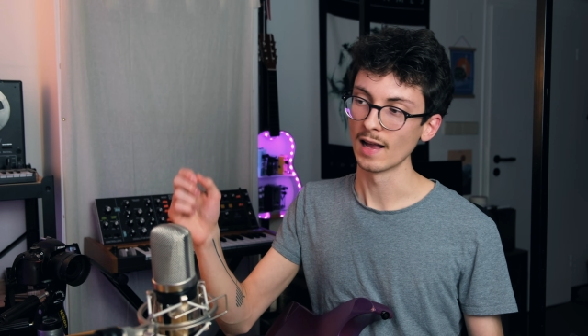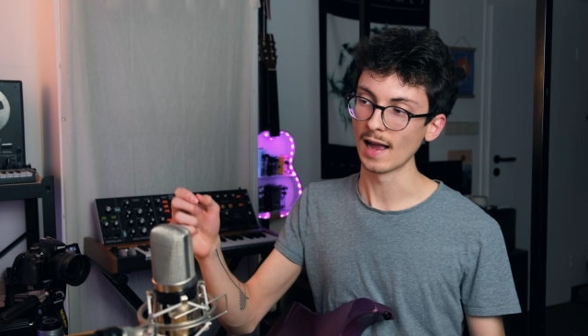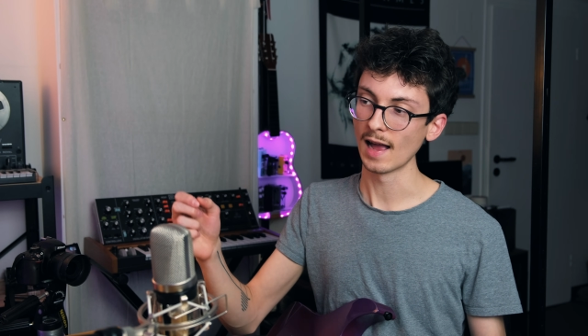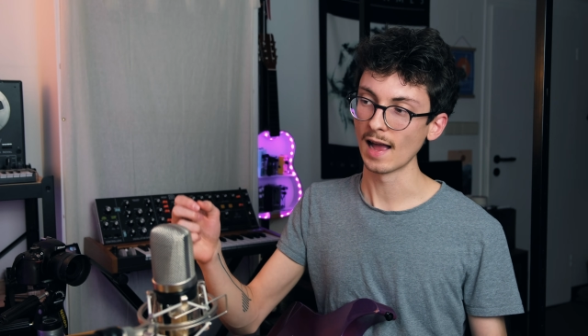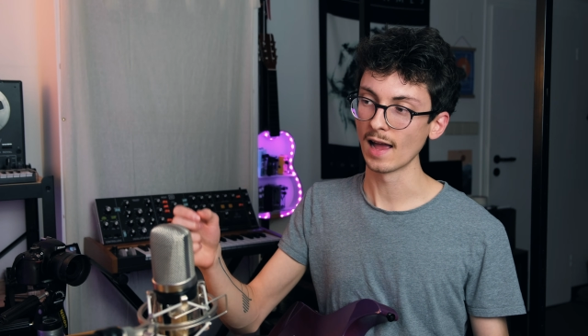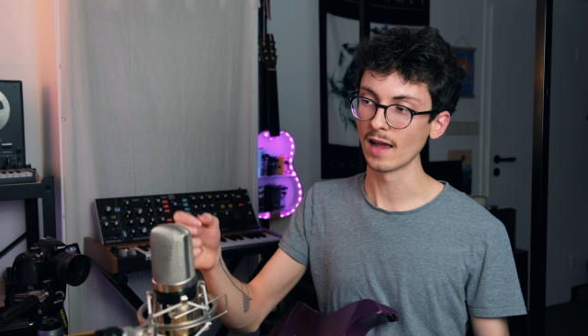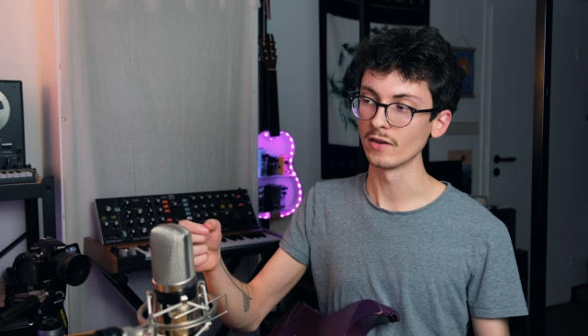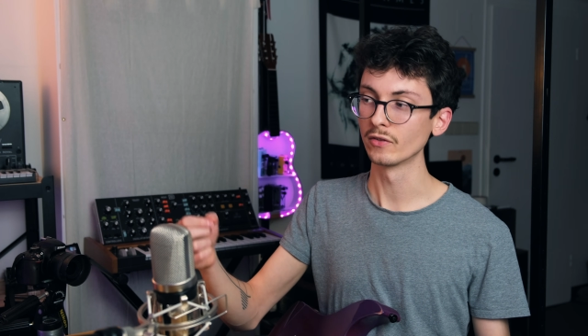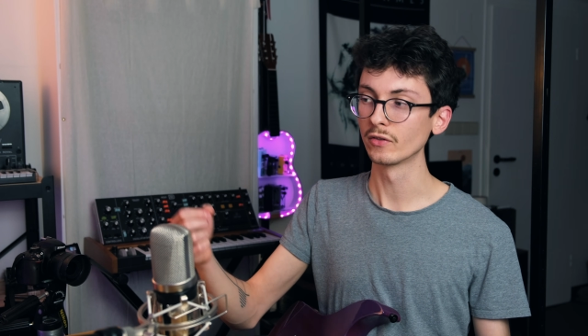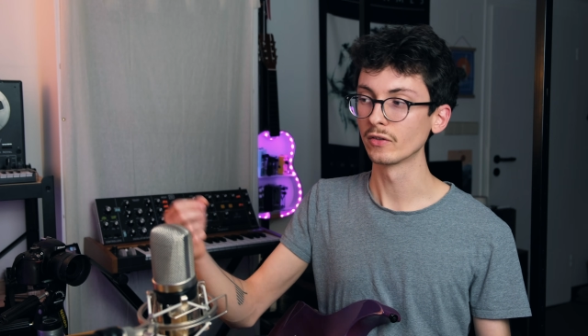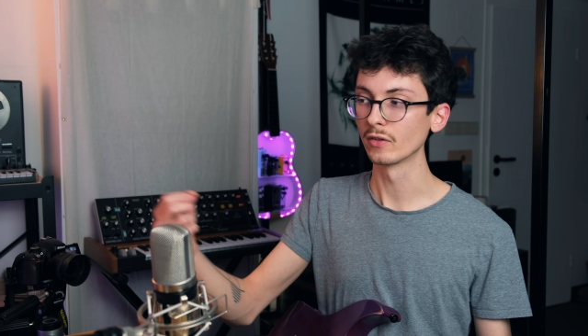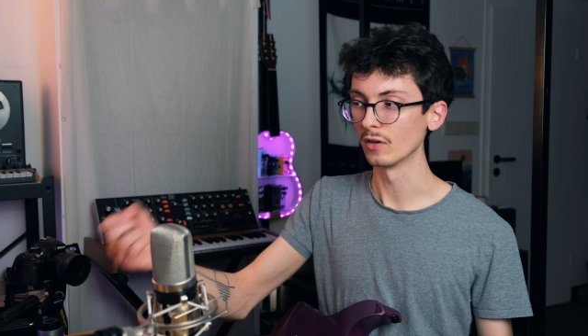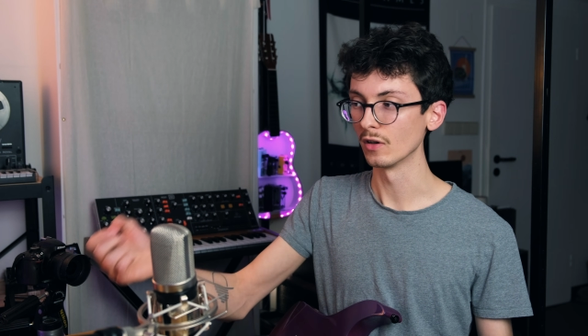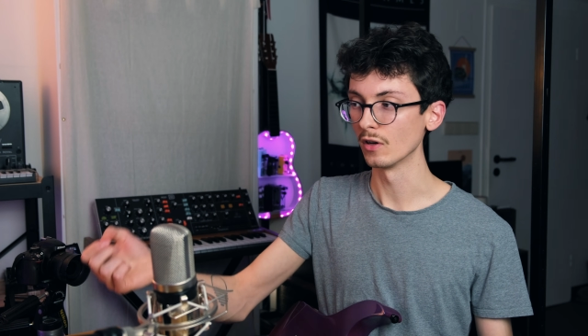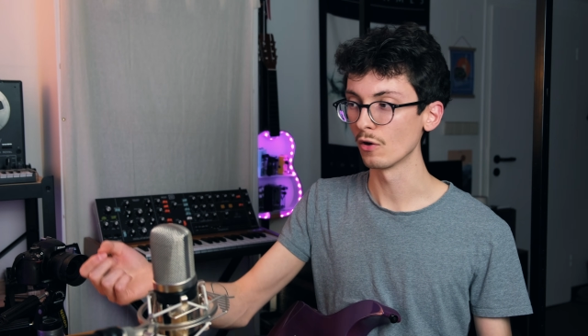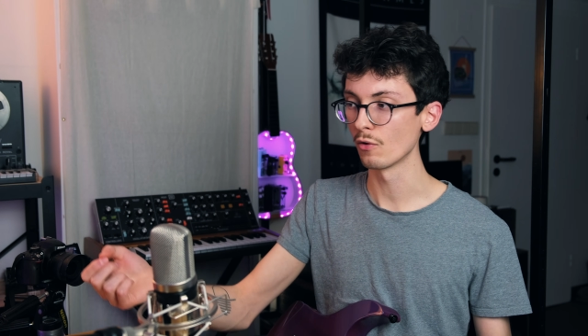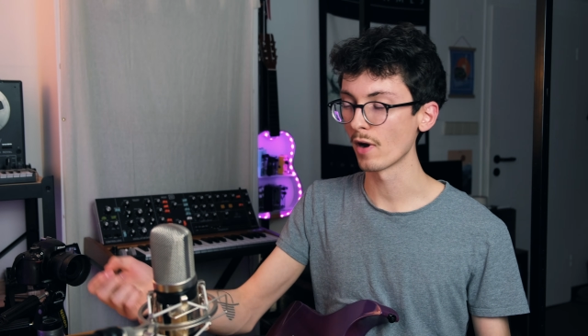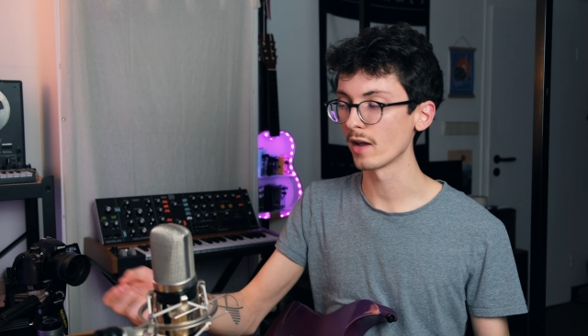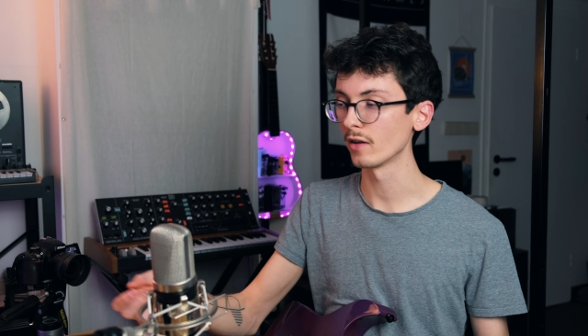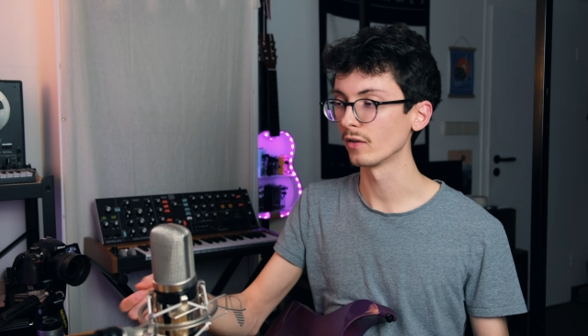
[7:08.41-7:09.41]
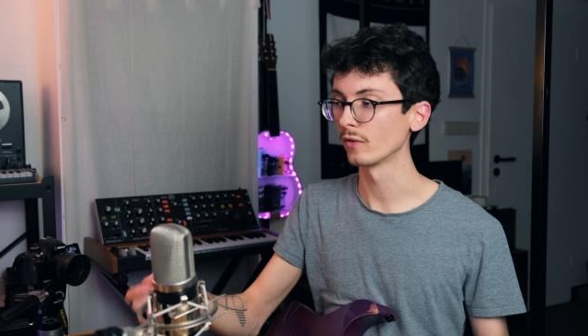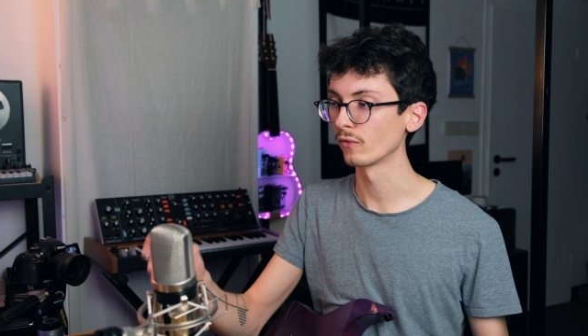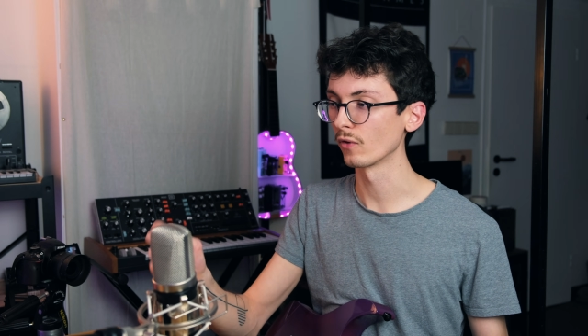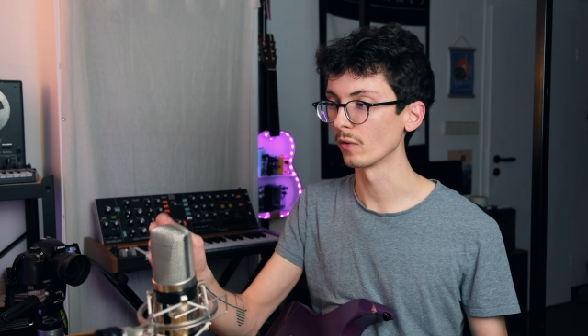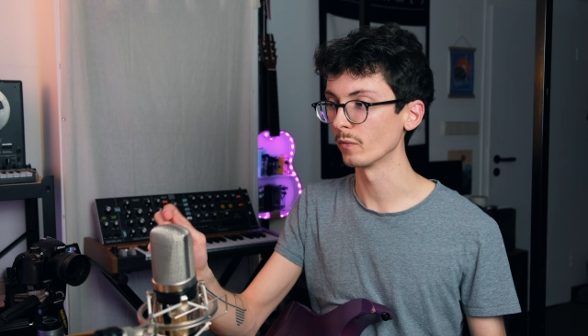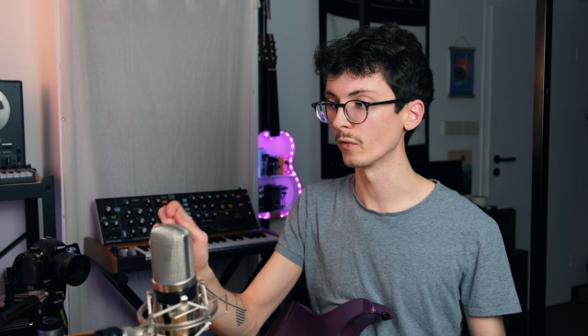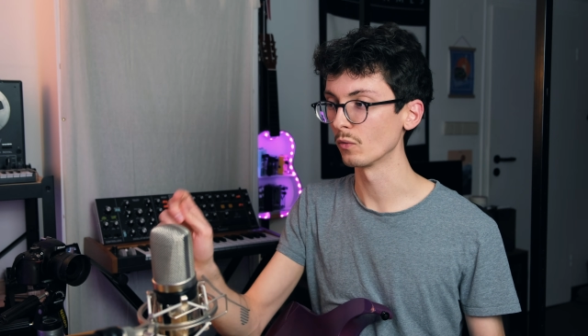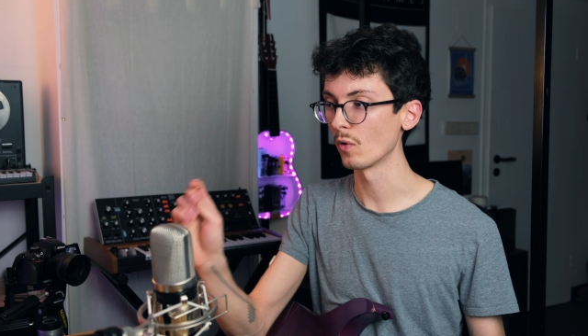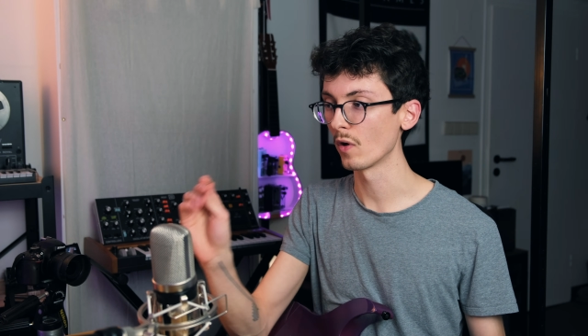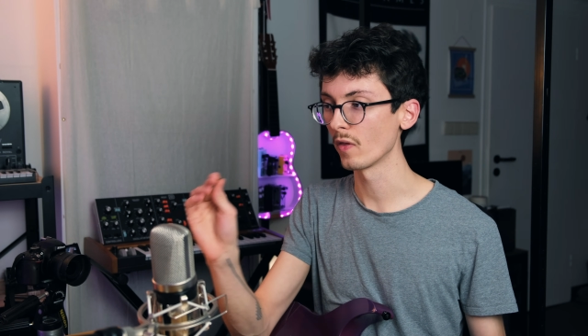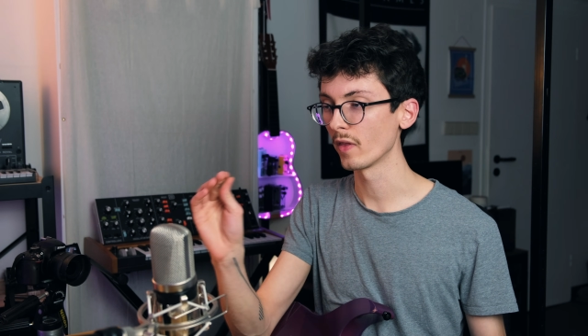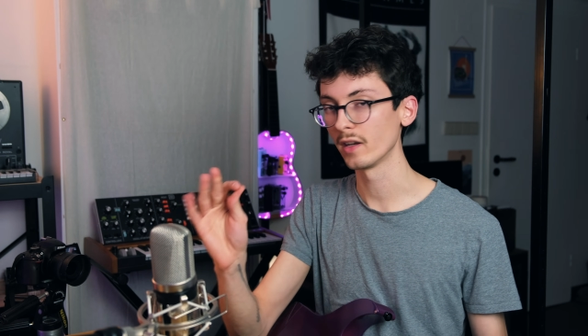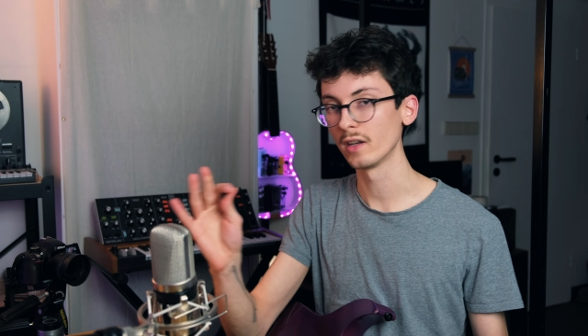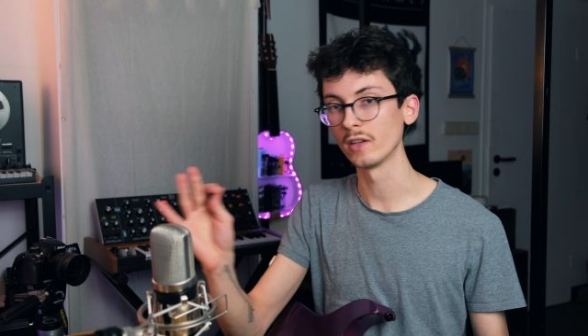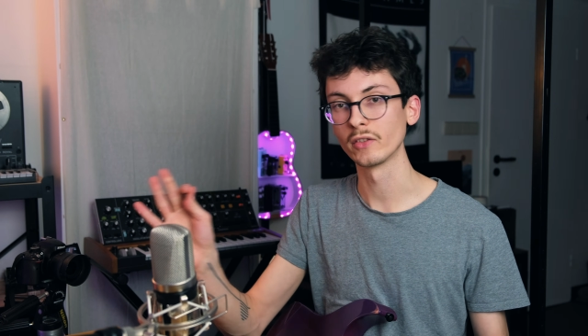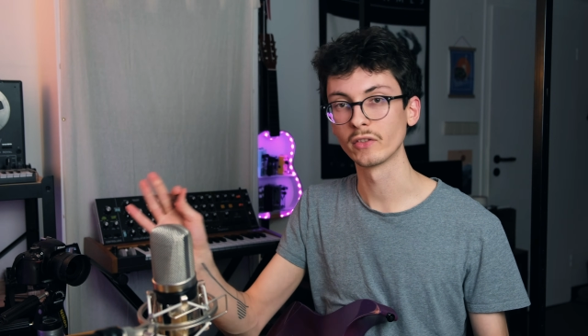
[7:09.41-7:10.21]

and low end from the one that is